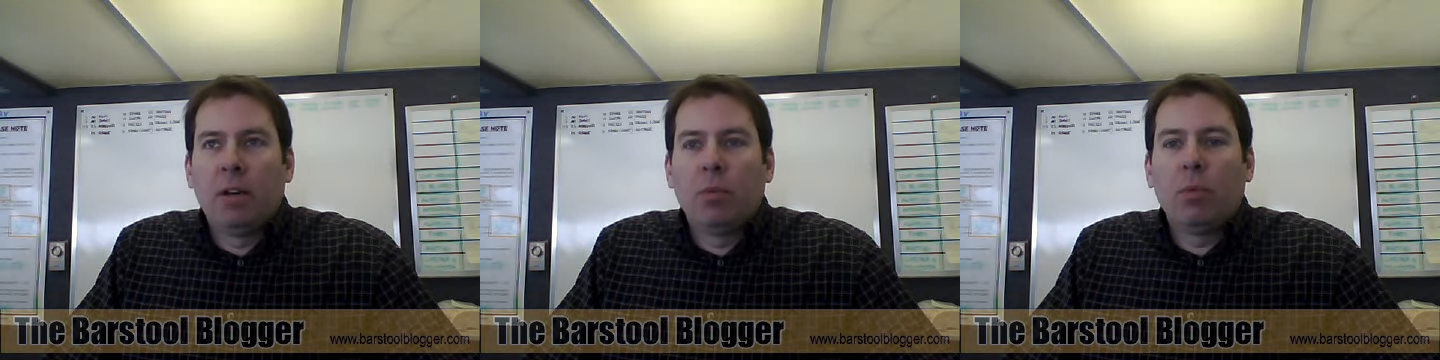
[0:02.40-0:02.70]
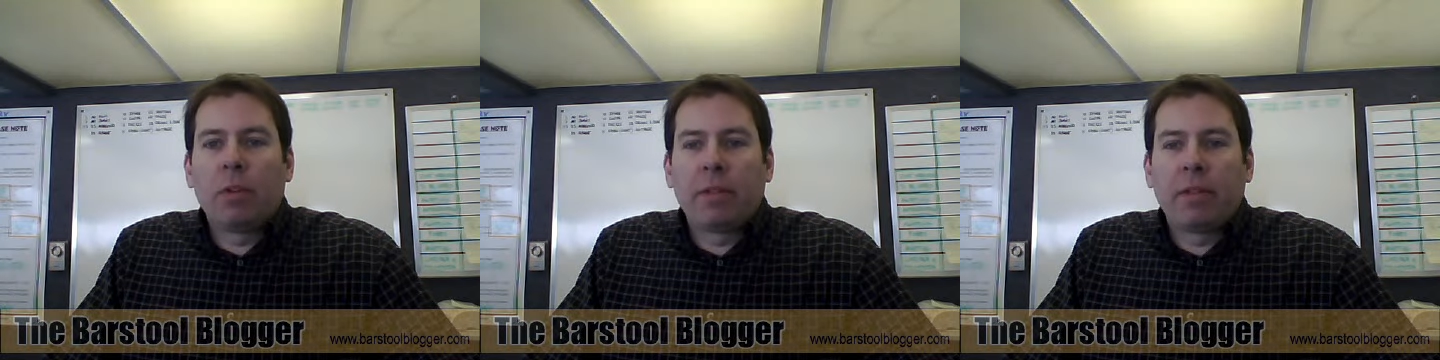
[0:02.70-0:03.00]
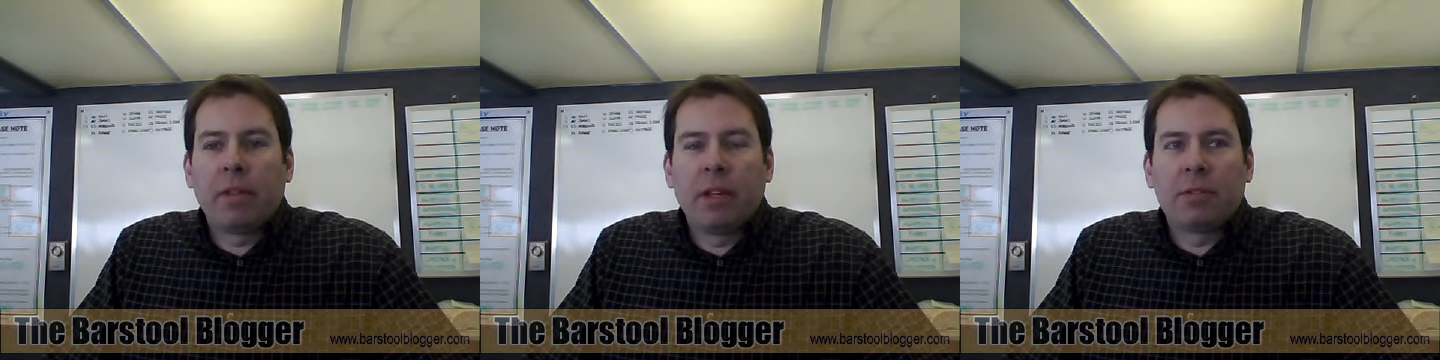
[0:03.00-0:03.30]
one of the
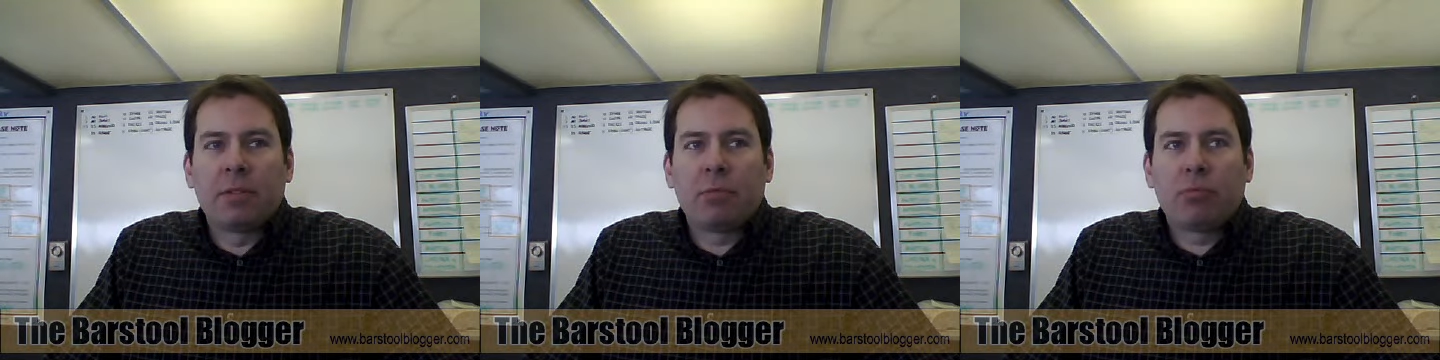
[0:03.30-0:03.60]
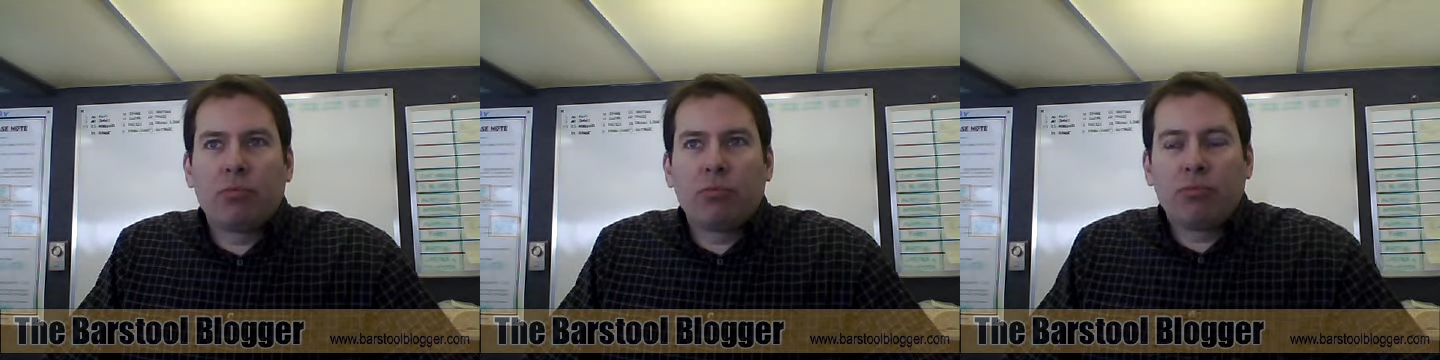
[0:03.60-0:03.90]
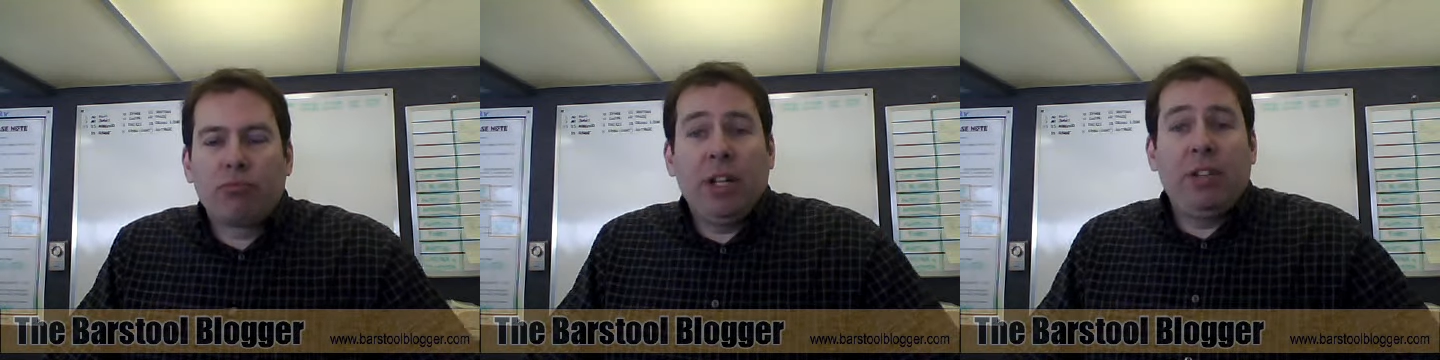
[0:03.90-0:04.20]
things that
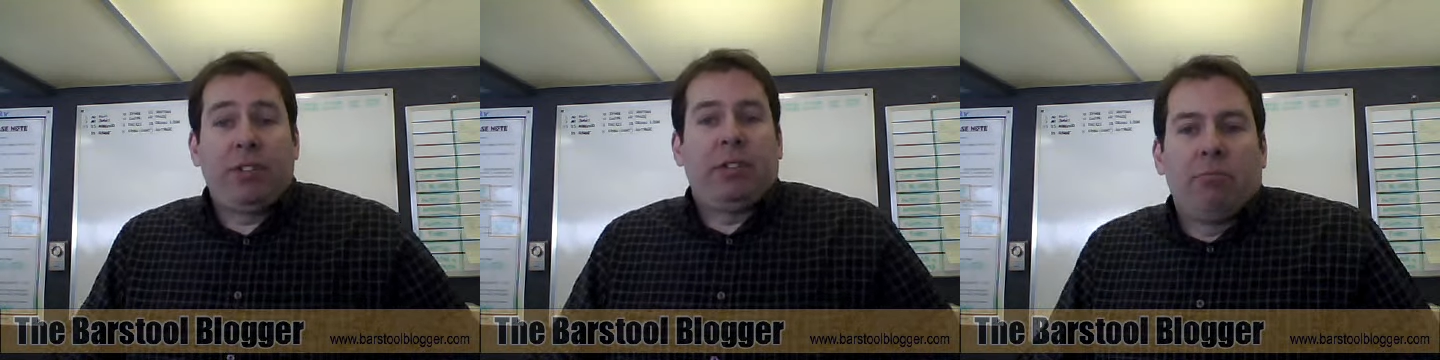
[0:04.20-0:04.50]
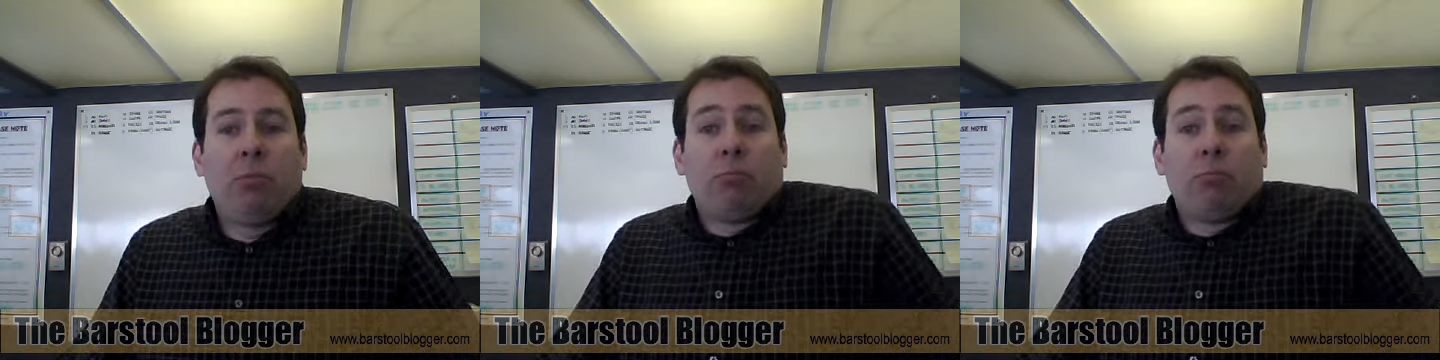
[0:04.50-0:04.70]
recent,